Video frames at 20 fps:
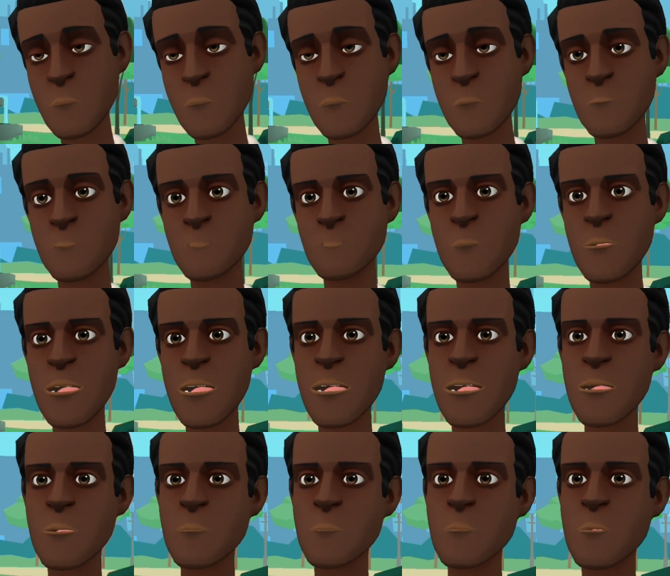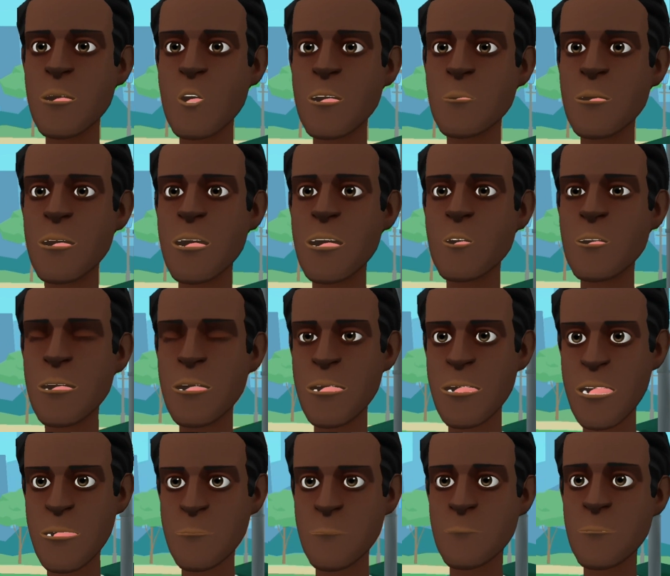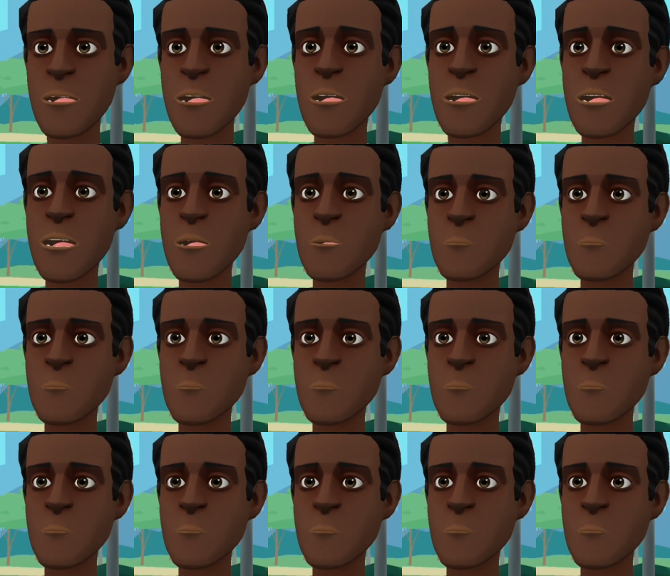Anyways, that's it for this video.